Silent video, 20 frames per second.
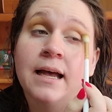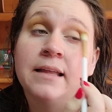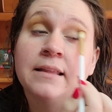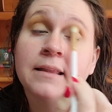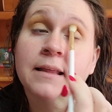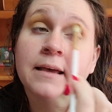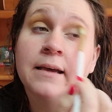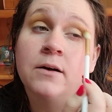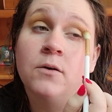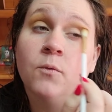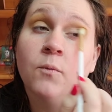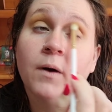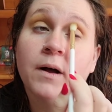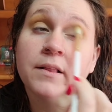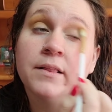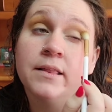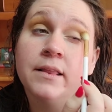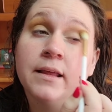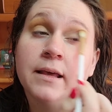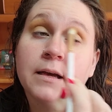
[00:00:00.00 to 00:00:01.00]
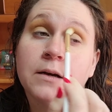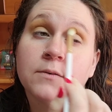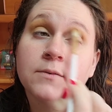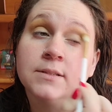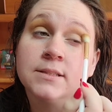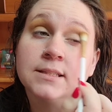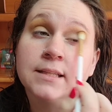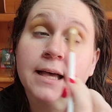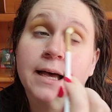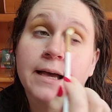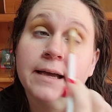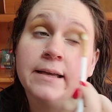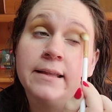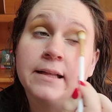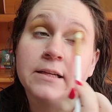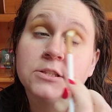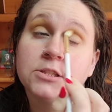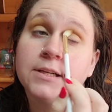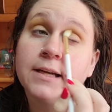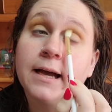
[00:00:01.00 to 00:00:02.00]
And like one thing was like
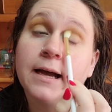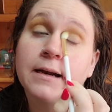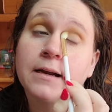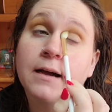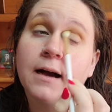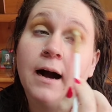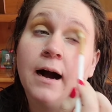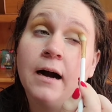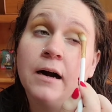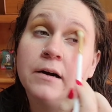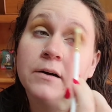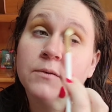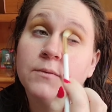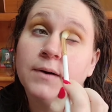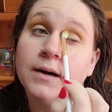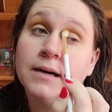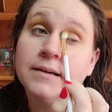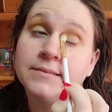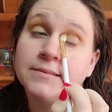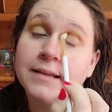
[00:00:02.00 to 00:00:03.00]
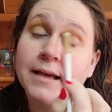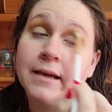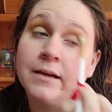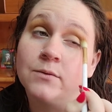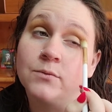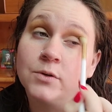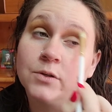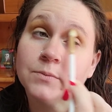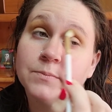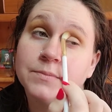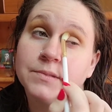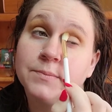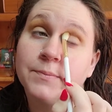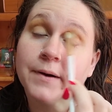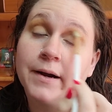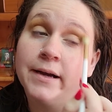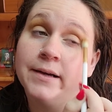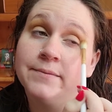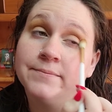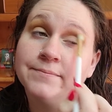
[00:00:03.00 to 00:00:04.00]
that she had got was a room
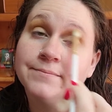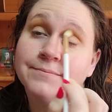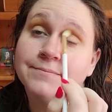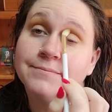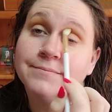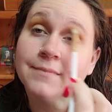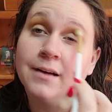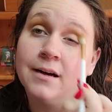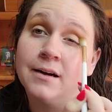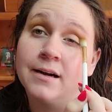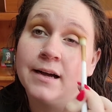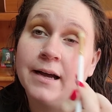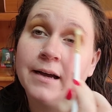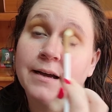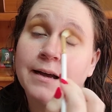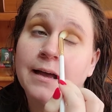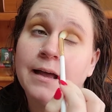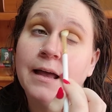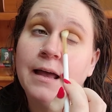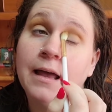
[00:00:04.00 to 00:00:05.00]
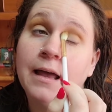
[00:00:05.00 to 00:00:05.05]
spray. Okay.